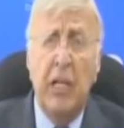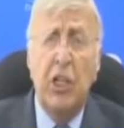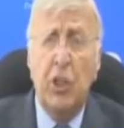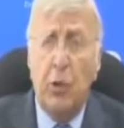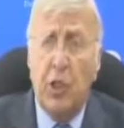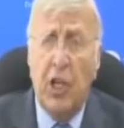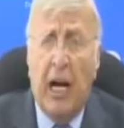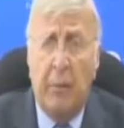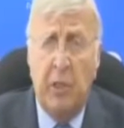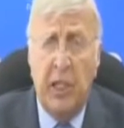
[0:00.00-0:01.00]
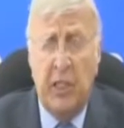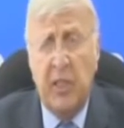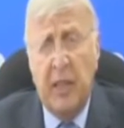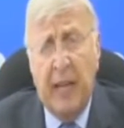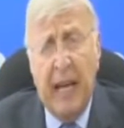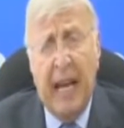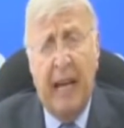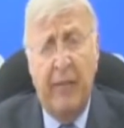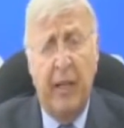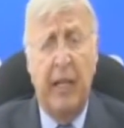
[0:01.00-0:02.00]
many Jewish objects that they
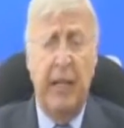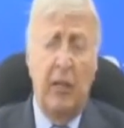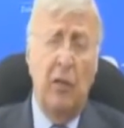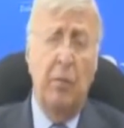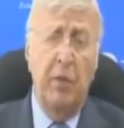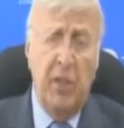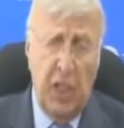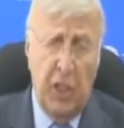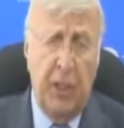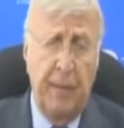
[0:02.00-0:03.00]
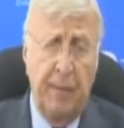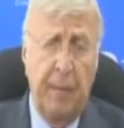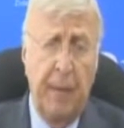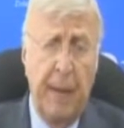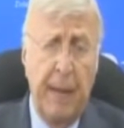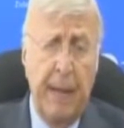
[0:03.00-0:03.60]
have in their possession.